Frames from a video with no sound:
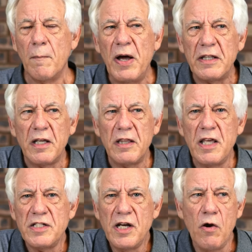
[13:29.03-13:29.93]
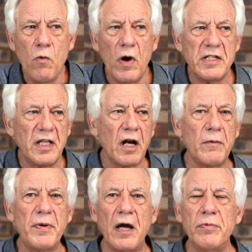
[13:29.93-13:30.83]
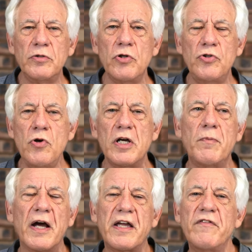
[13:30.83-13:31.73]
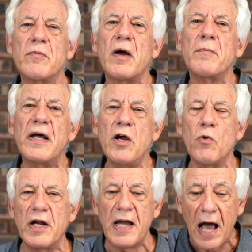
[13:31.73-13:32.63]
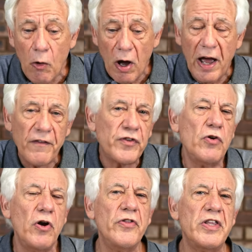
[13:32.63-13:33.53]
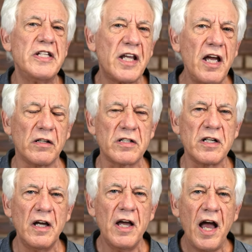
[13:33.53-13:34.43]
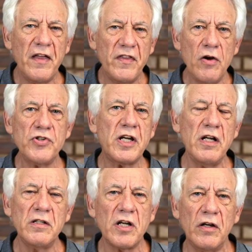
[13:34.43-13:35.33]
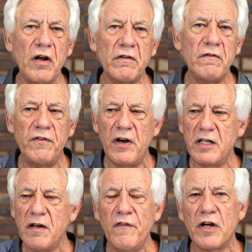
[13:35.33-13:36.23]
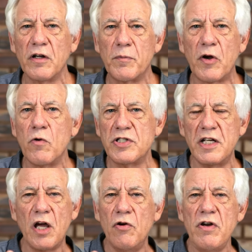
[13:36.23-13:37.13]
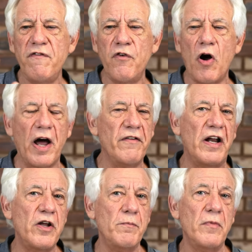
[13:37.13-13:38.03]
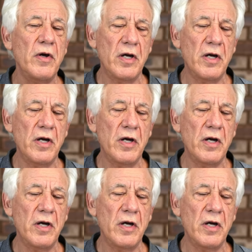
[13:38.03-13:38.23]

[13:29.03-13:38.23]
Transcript: But there's no ways that I'll be able to do it by giving my money away. Now I have to learn the skills. And those skills are not very difficult because there's only four high value